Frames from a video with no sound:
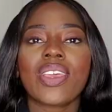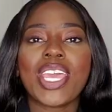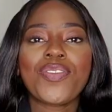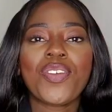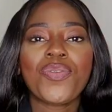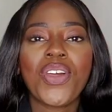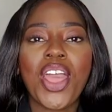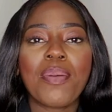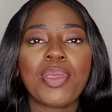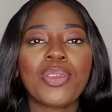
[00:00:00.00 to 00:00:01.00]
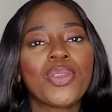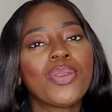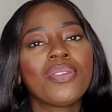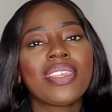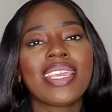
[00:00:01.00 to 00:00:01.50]
So if a firm
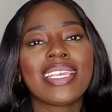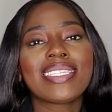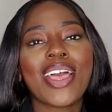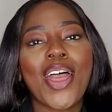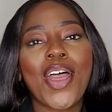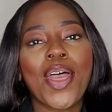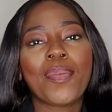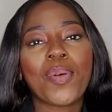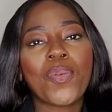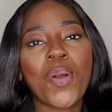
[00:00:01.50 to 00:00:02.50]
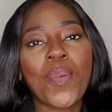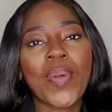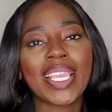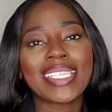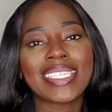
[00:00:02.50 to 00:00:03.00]
uses what
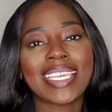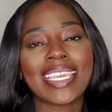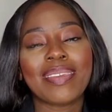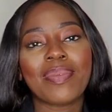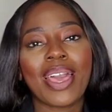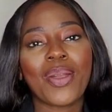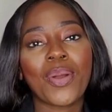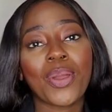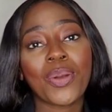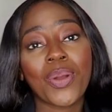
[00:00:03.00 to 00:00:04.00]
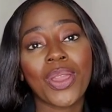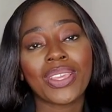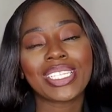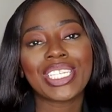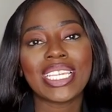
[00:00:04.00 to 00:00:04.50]
may seem a
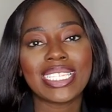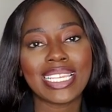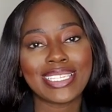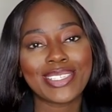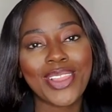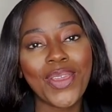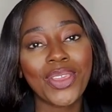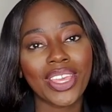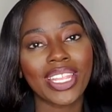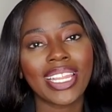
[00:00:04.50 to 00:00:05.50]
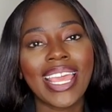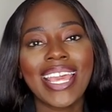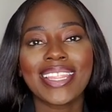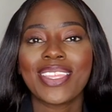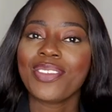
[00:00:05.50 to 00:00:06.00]
quote-unquote cheesy slogan,
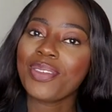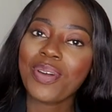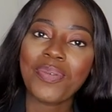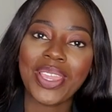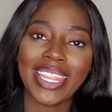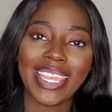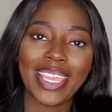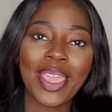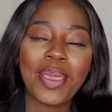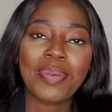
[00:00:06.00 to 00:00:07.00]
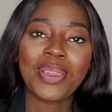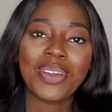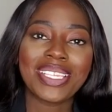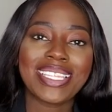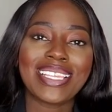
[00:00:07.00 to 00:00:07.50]
then you are winning
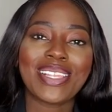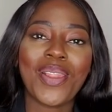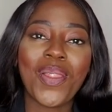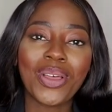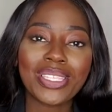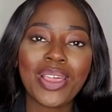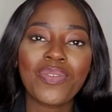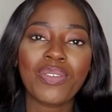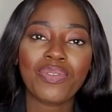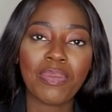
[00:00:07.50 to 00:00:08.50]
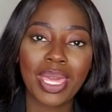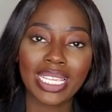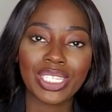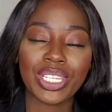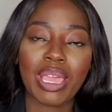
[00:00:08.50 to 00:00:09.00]
because there's a lot of
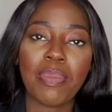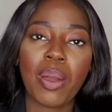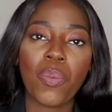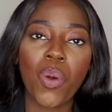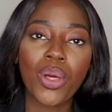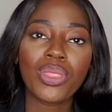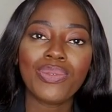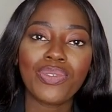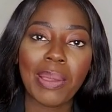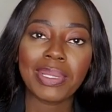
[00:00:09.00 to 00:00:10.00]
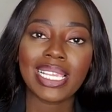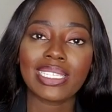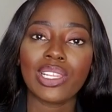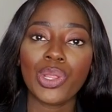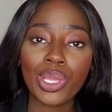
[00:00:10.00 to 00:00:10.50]
information about what the firm is
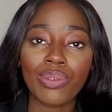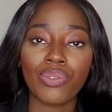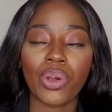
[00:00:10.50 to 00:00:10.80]
actually looking